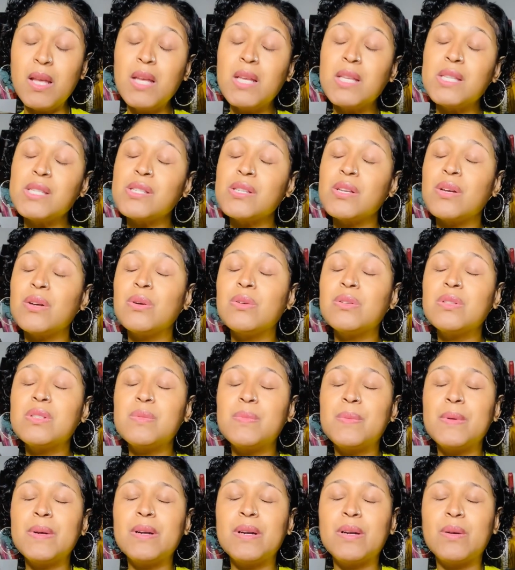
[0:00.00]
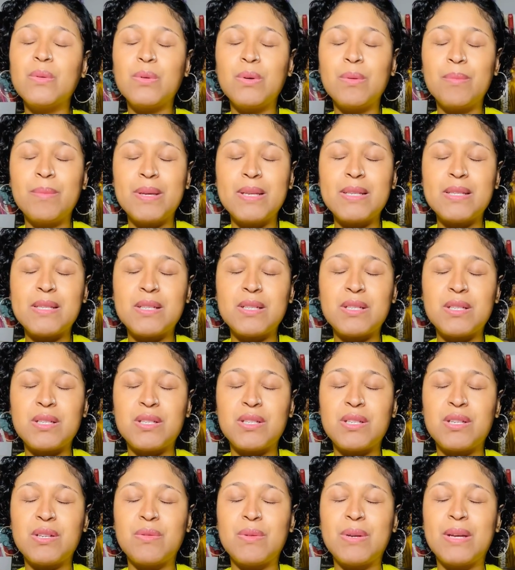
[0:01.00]
So, Spirit, what messages
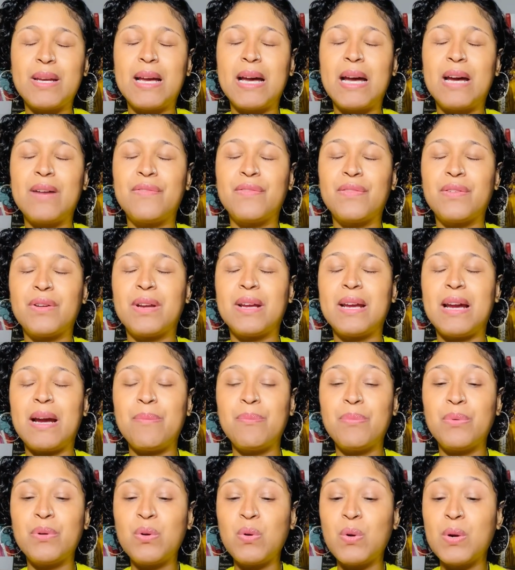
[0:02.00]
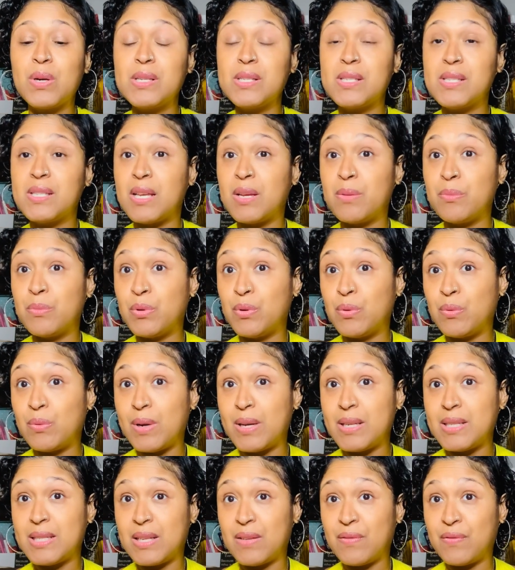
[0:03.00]
do we have for Capricorn, Sun, Moon,
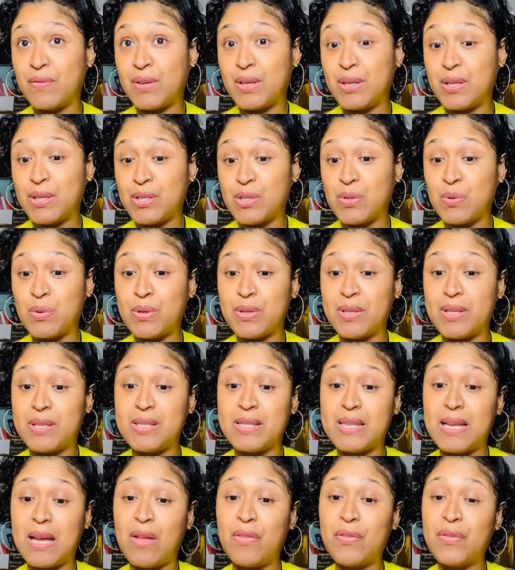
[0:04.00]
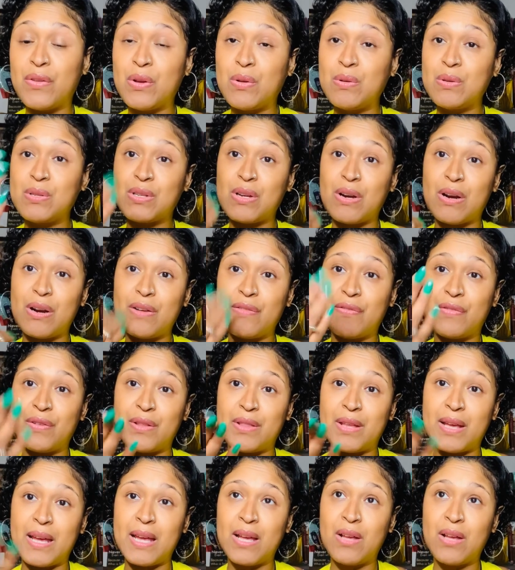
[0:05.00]
Rising, Venus, North, and South Node? Sorry for
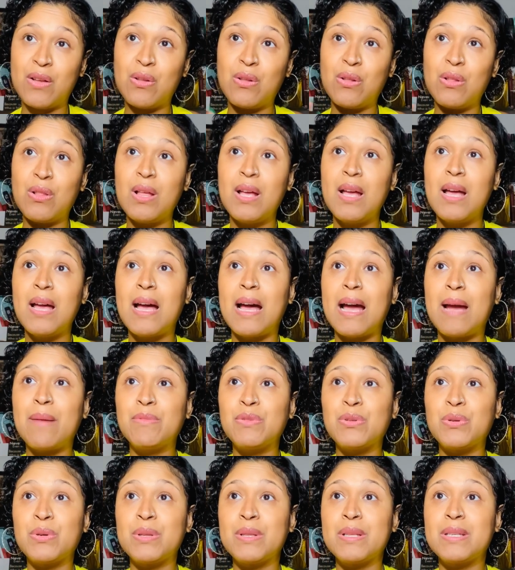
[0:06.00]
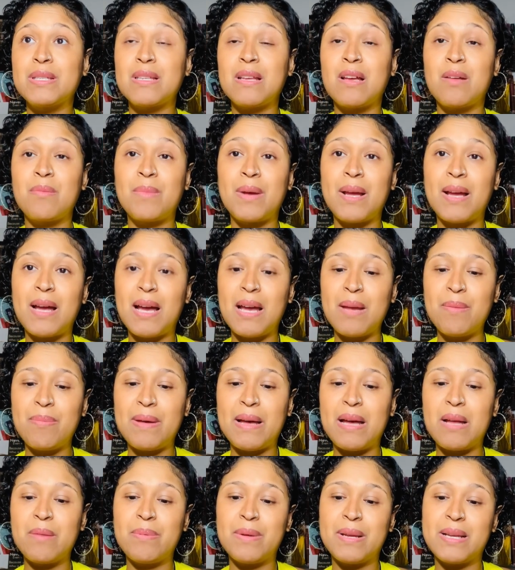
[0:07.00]
the angle. I'm doing this on my
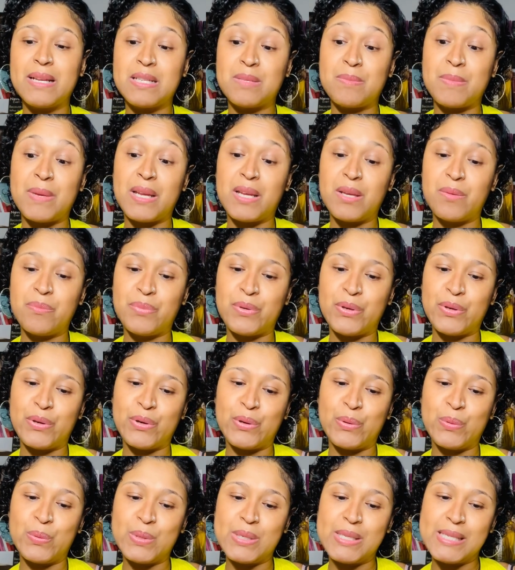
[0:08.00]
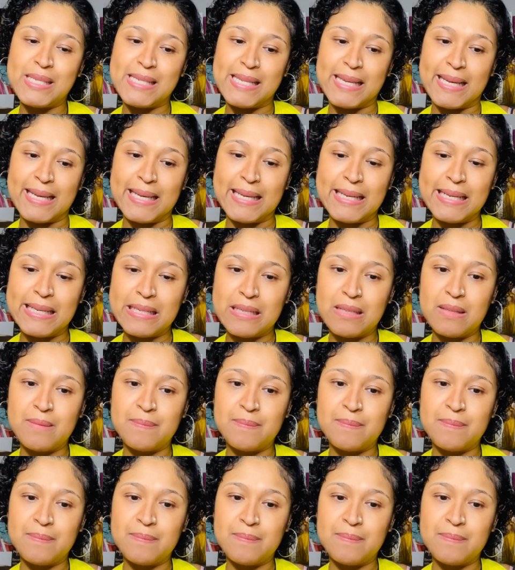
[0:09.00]
iPad because my computer was dead.